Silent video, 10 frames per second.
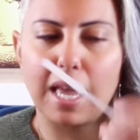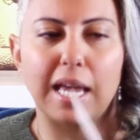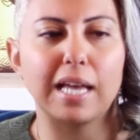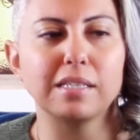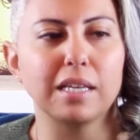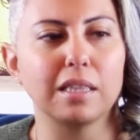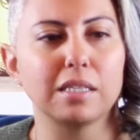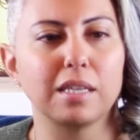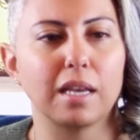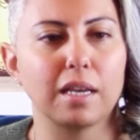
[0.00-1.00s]
It has like
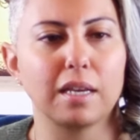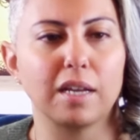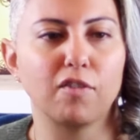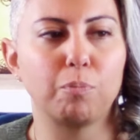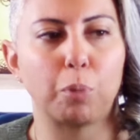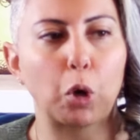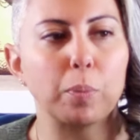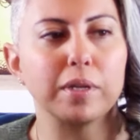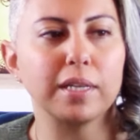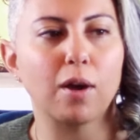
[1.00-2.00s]
this like kind of
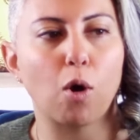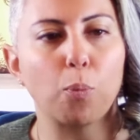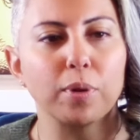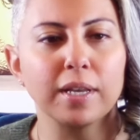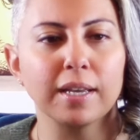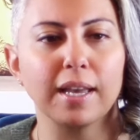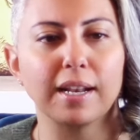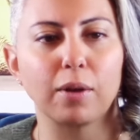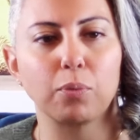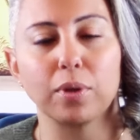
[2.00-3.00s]
bourbony opening
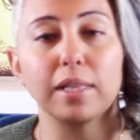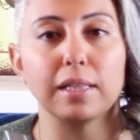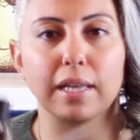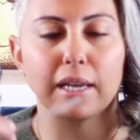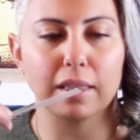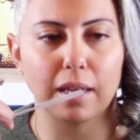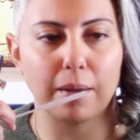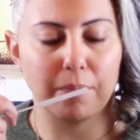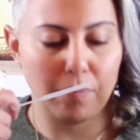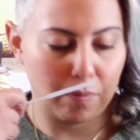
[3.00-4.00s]
and I really like
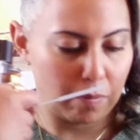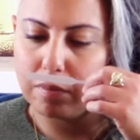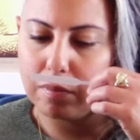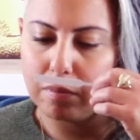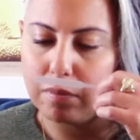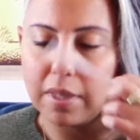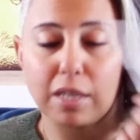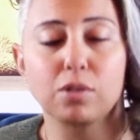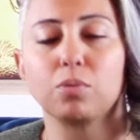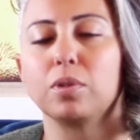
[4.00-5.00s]
that.
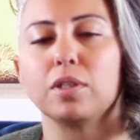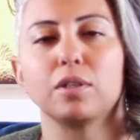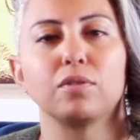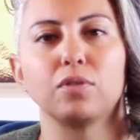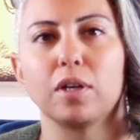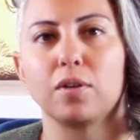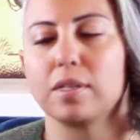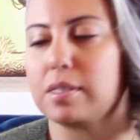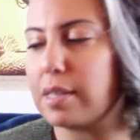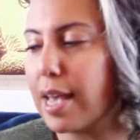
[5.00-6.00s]
It's a really good
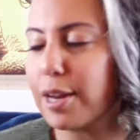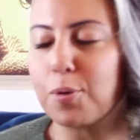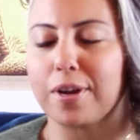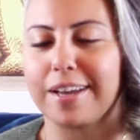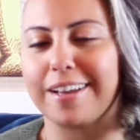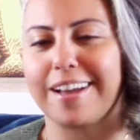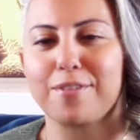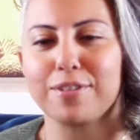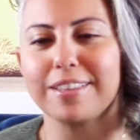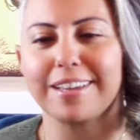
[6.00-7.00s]
fragrance. Anyway,
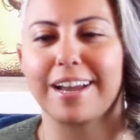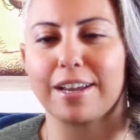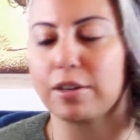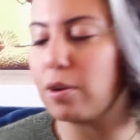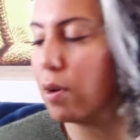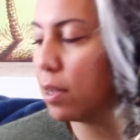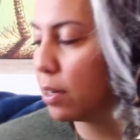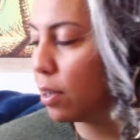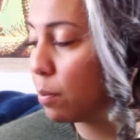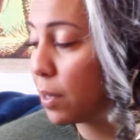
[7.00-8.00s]
I feel like I could go on
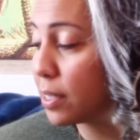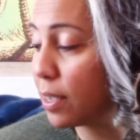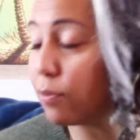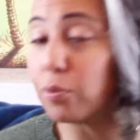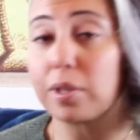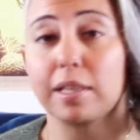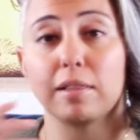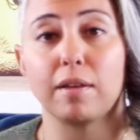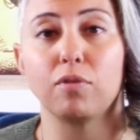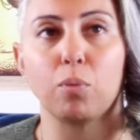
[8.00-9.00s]
and on because I've really
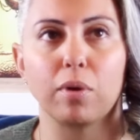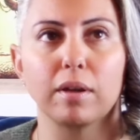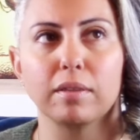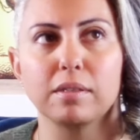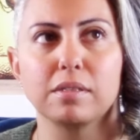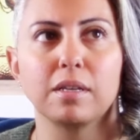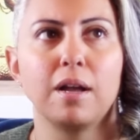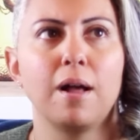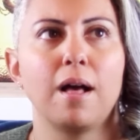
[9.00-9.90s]
loved wearing this.